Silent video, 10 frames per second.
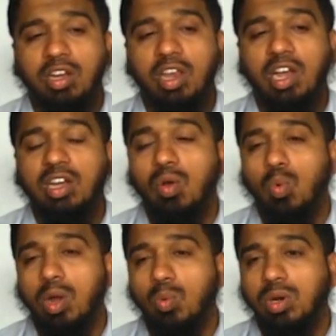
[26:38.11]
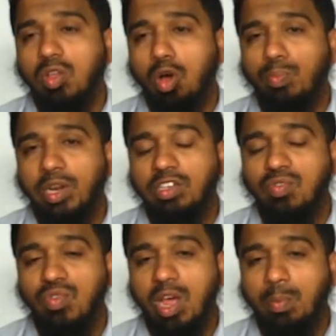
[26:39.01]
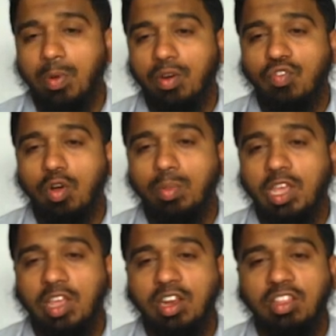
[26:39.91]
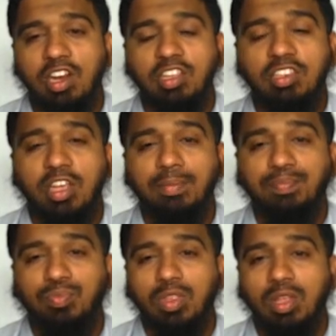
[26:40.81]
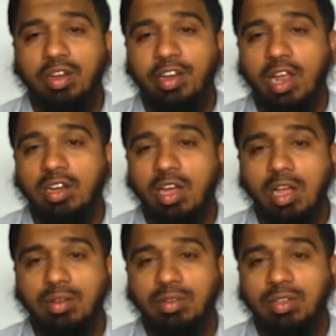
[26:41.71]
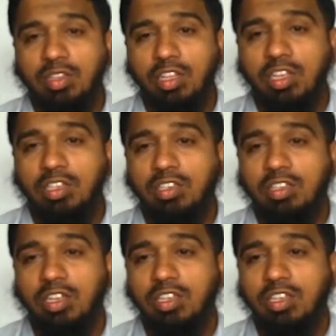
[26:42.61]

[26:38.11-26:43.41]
Delta, whatever the operation we are performing here, that is a delta. This.